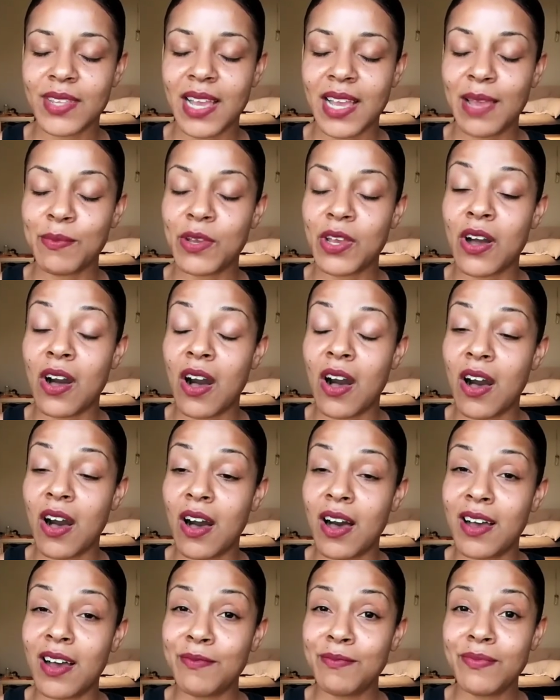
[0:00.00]
I'm
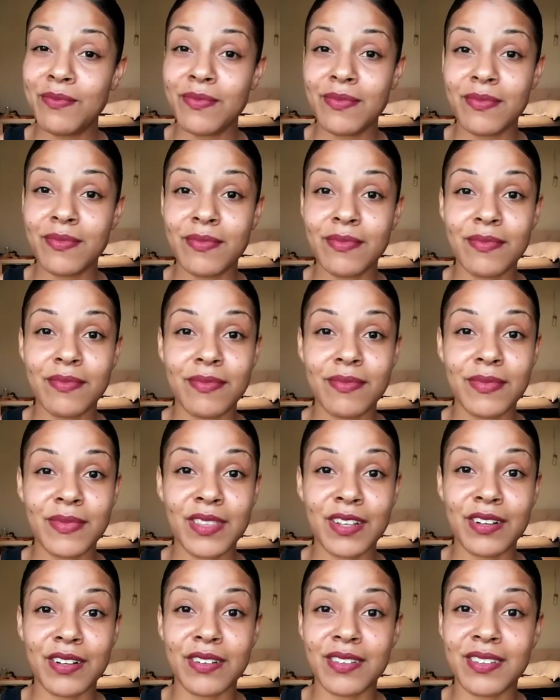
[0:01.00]
calm.
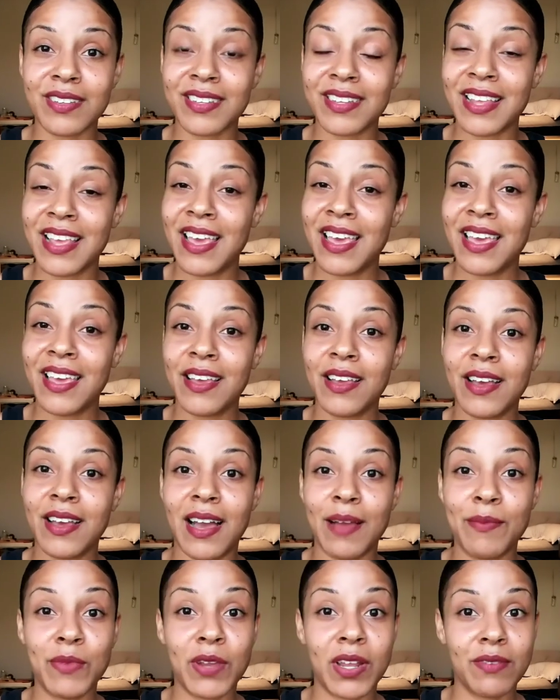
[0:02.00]

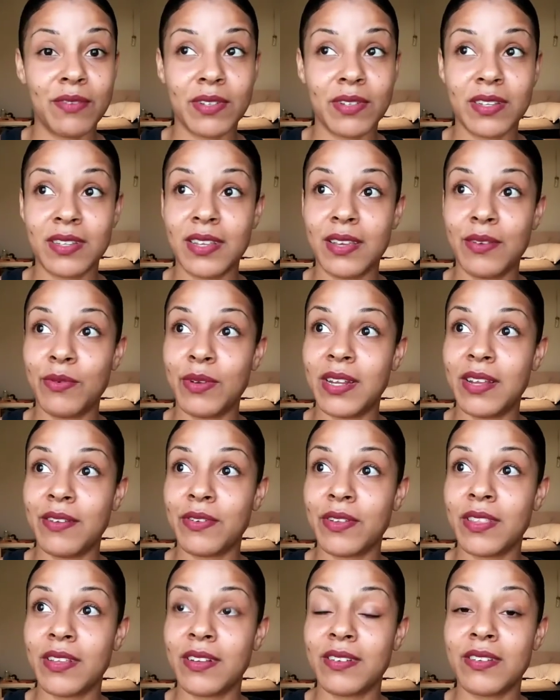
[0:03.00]
I'm not even going to say
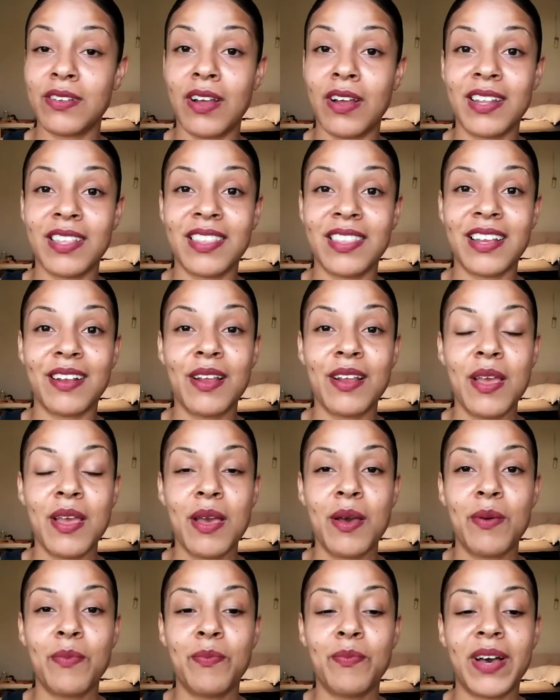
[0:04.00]
whatever there's not in there.
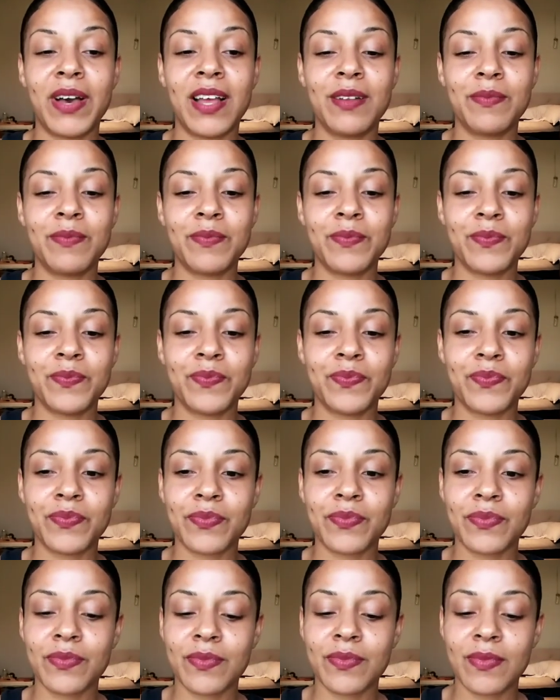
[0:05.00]
But
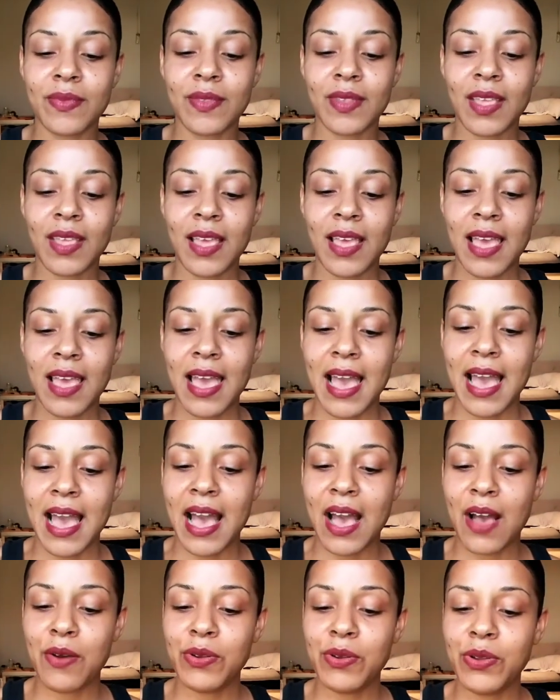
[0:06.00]

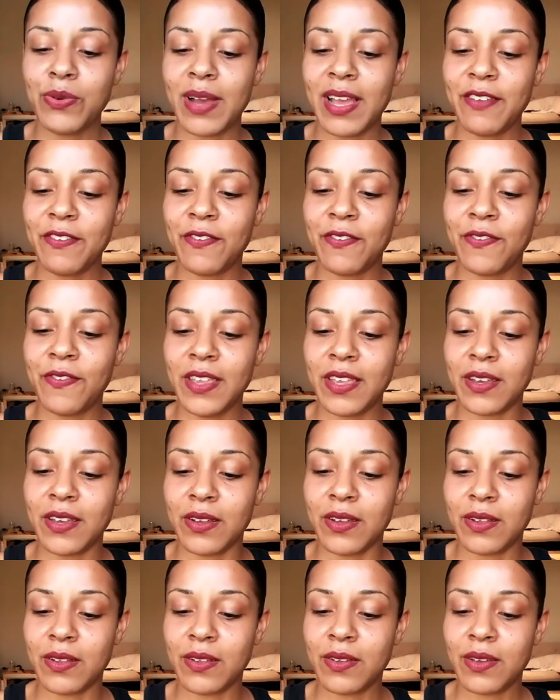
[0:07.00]
how do I
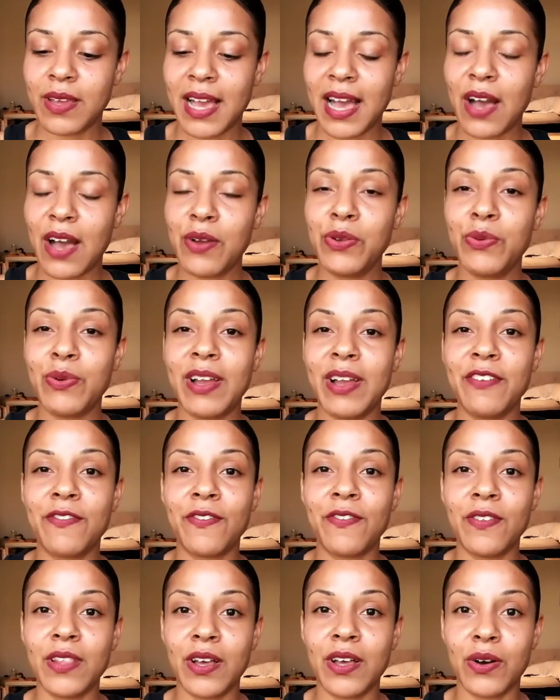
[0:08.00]
feel? How do I
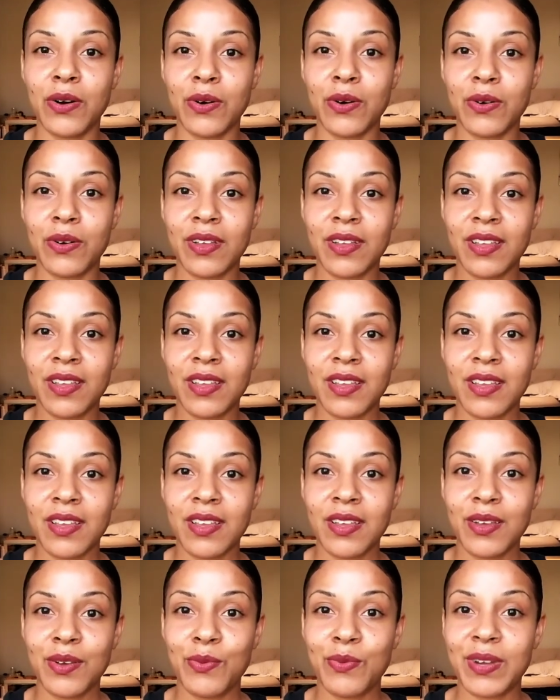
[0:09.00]
flow
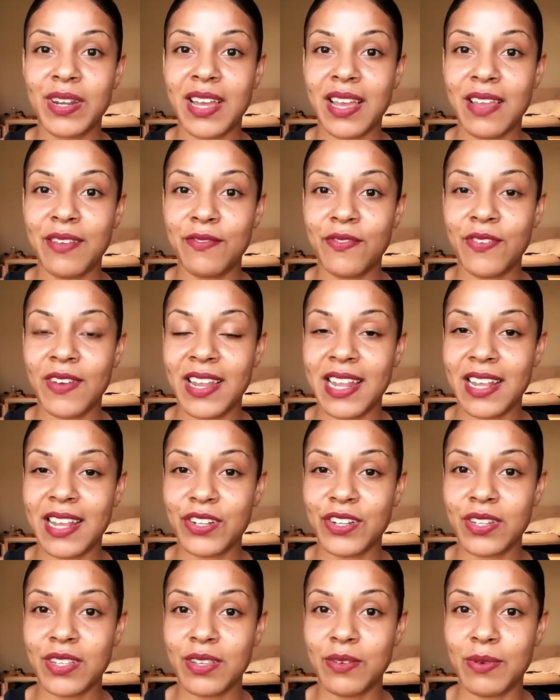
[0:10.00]
when I'm
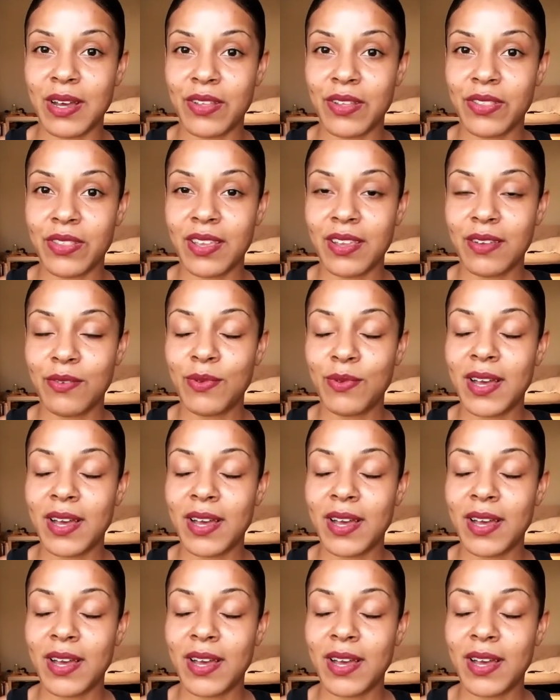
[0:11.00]
financially wealthy?